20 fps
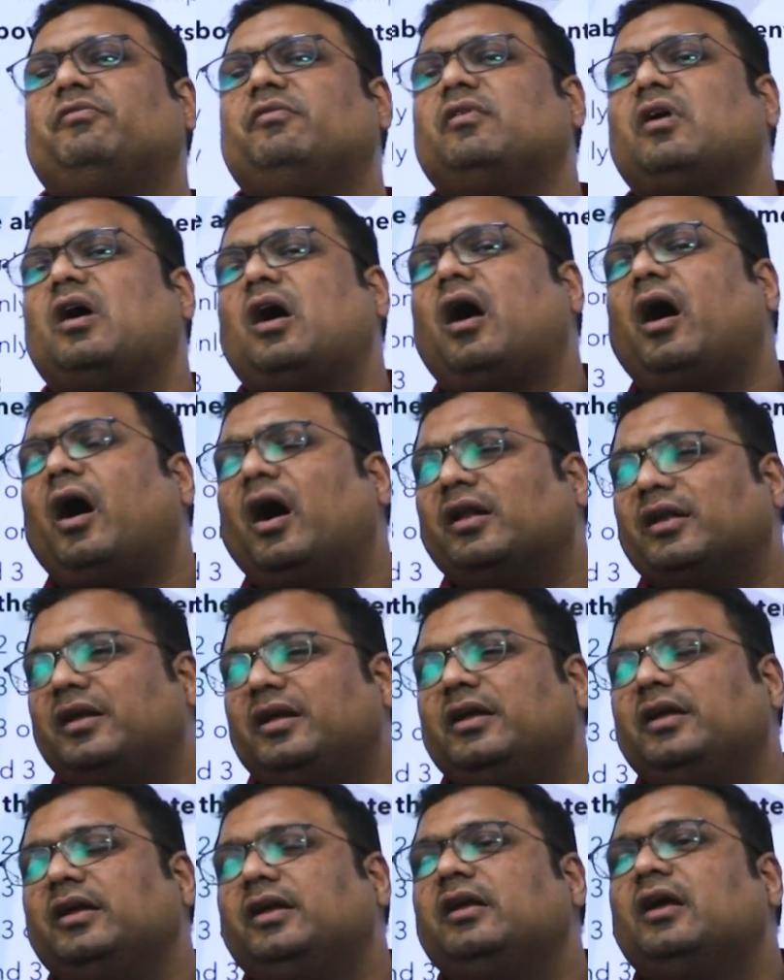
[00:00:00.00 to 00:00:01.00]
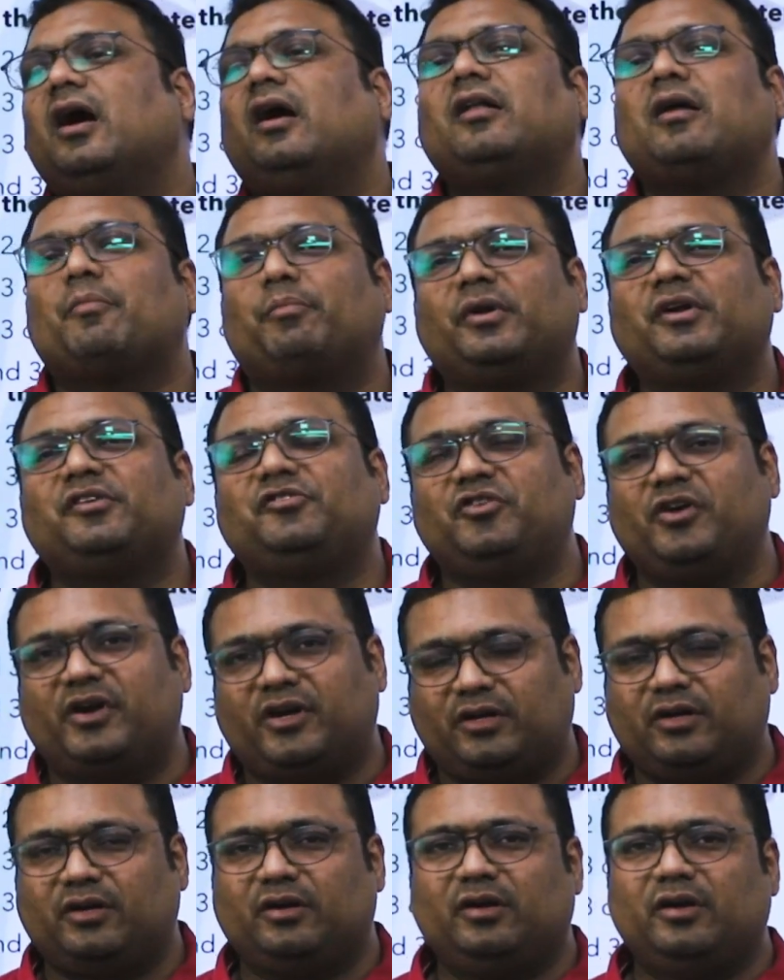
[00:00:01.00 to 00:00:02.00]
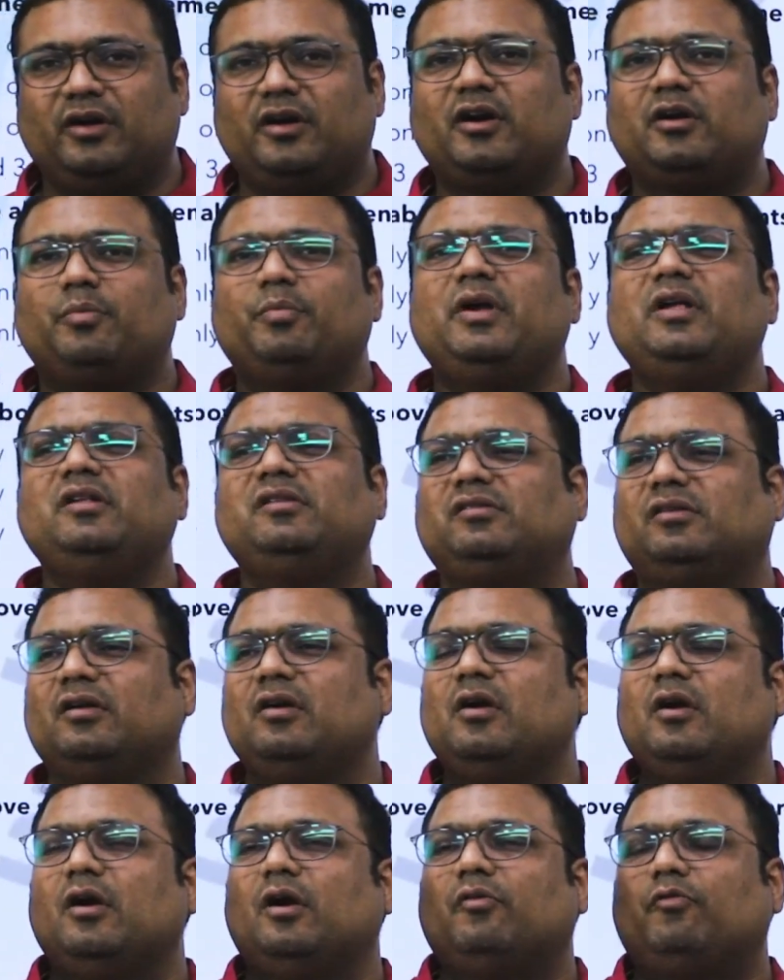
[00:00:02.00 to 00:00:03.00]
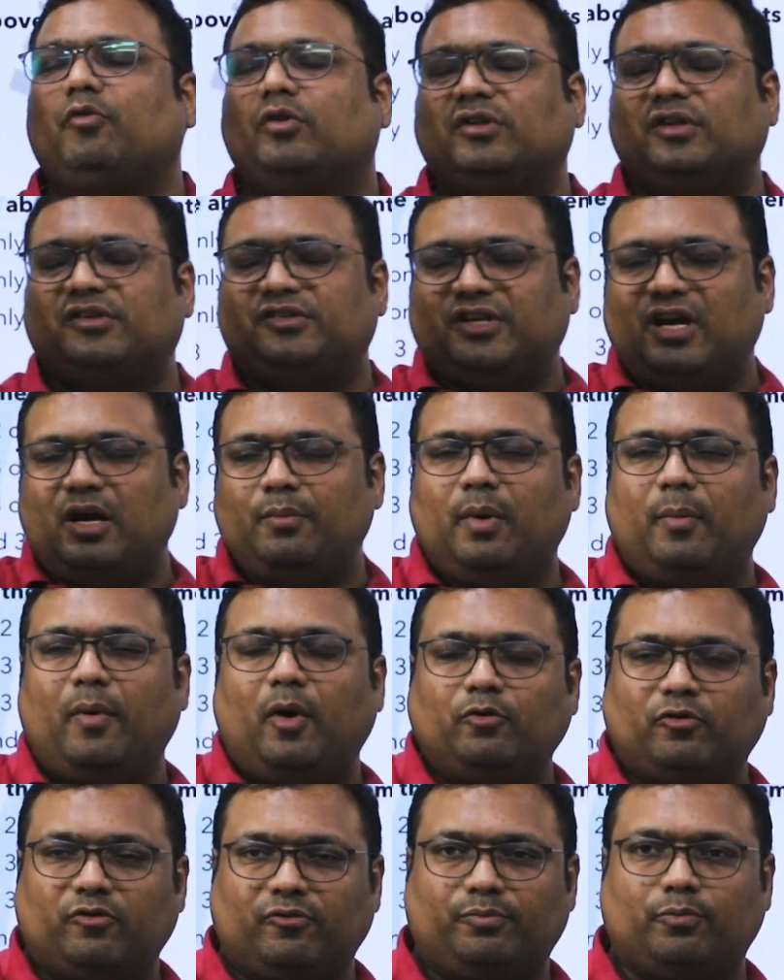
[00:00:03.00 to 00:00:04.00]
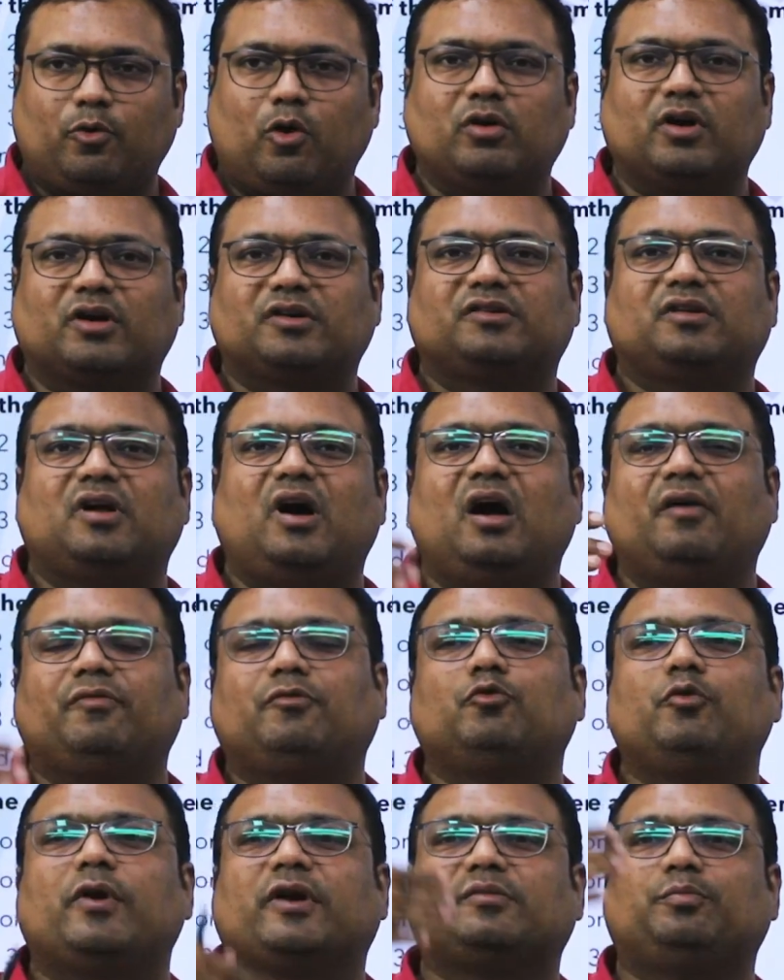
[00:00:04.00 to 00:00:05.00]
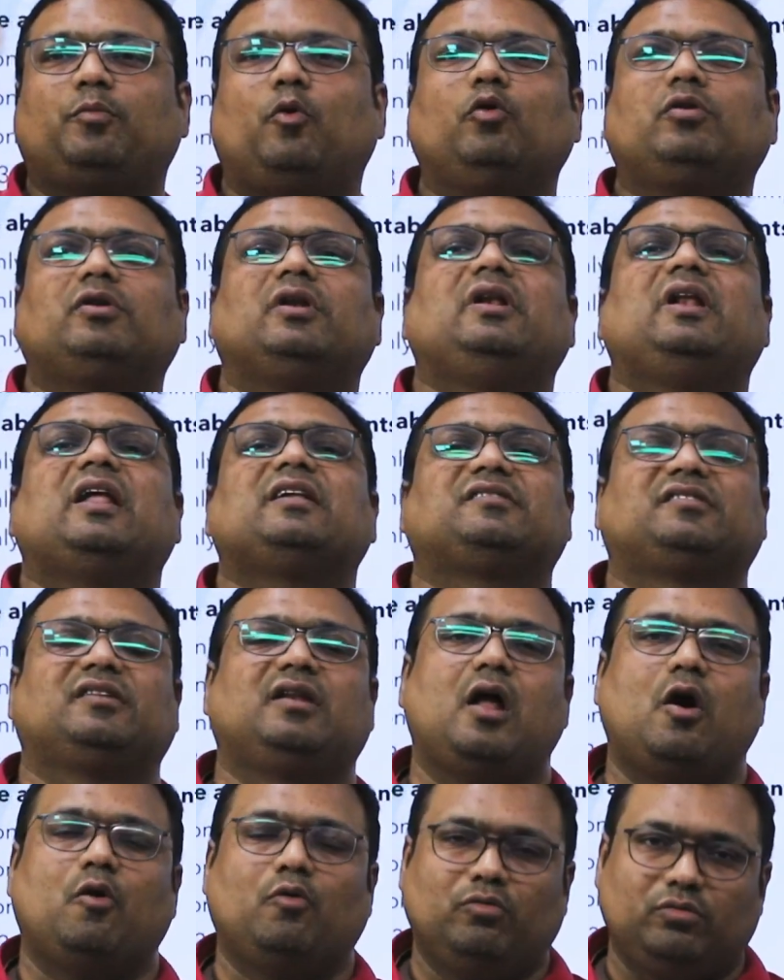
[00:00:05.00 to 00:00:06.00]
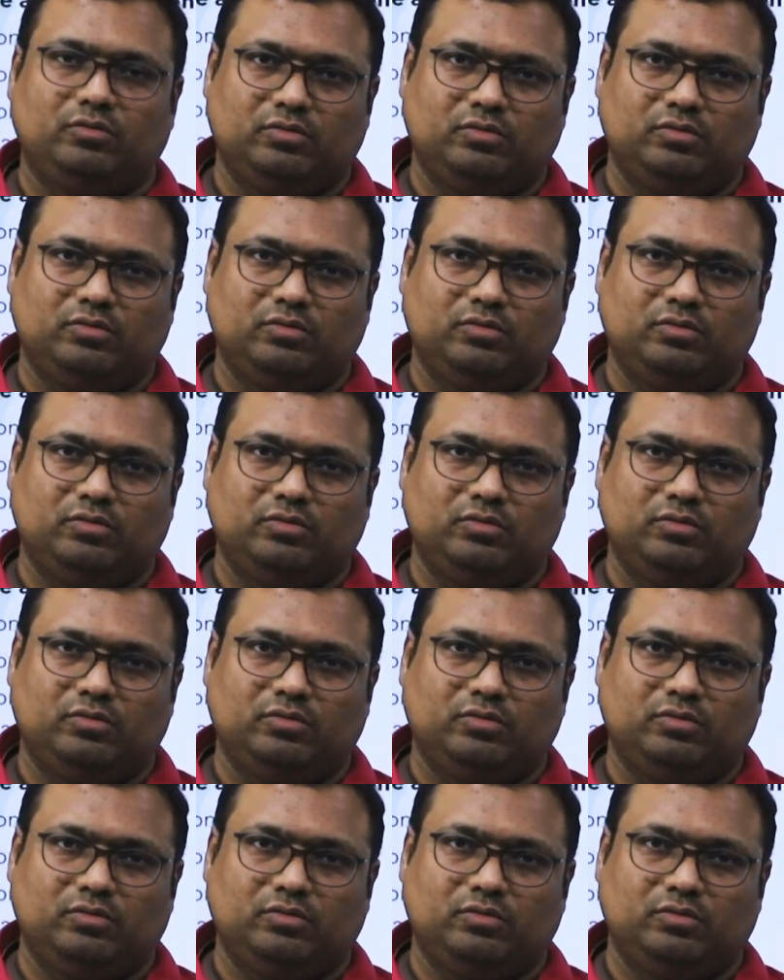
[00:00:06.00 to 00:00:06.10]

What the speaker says: REER appreciate, it means for the same amount of products I have to export less now.